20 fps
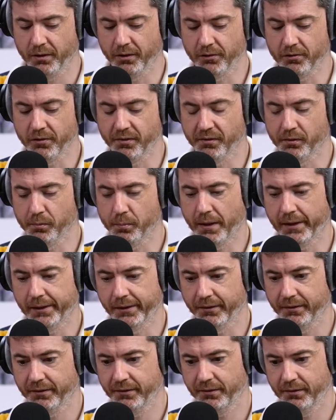Crystal
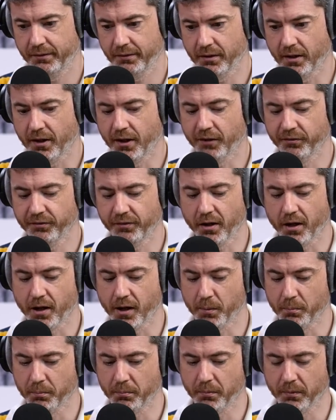Palace
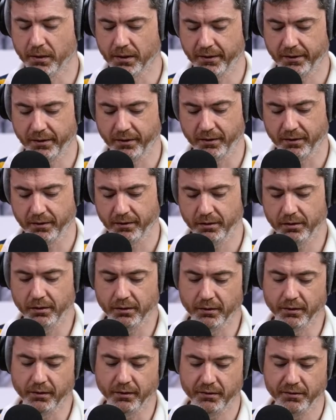half-time, I think
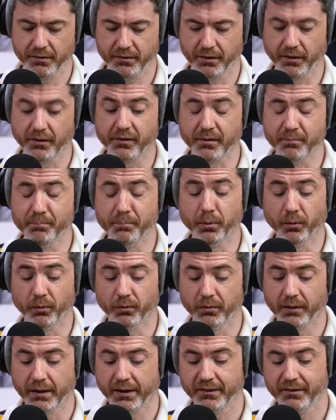the
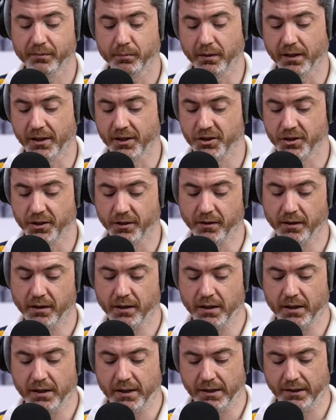simple explanation
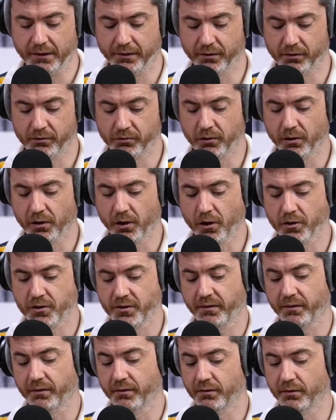is that Roy
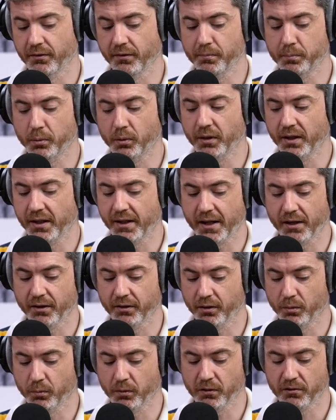Hodgson just pointed
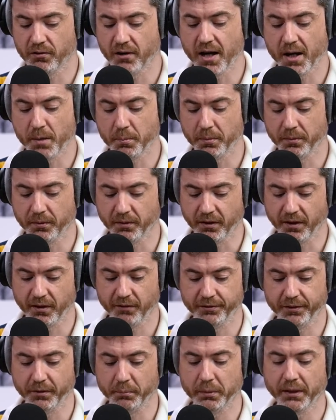out that we're crap, and that
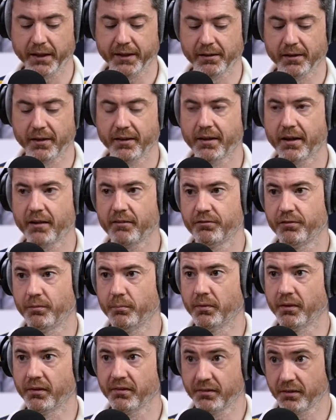if they played like that
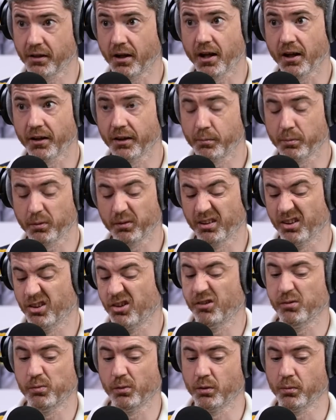from the start, they probably
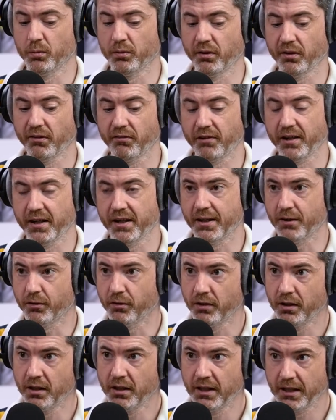just would have won 3-0.
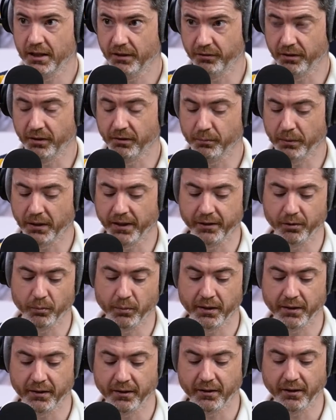Yeah. If they'd played the
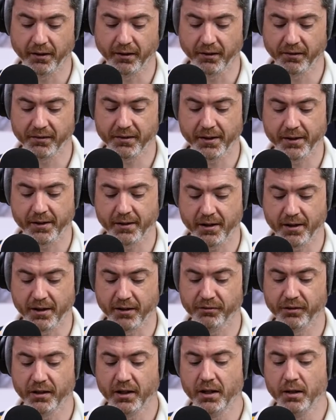way they did in the second
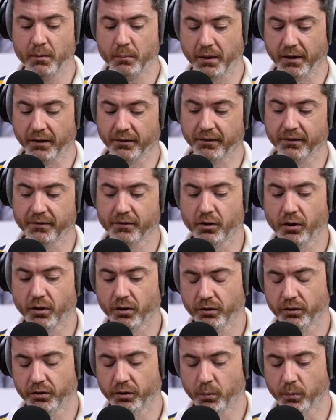half, because there
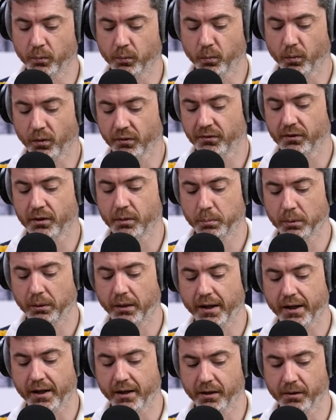wasn't a
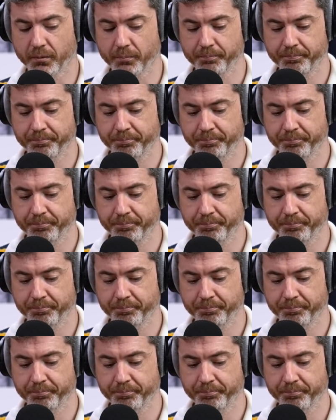player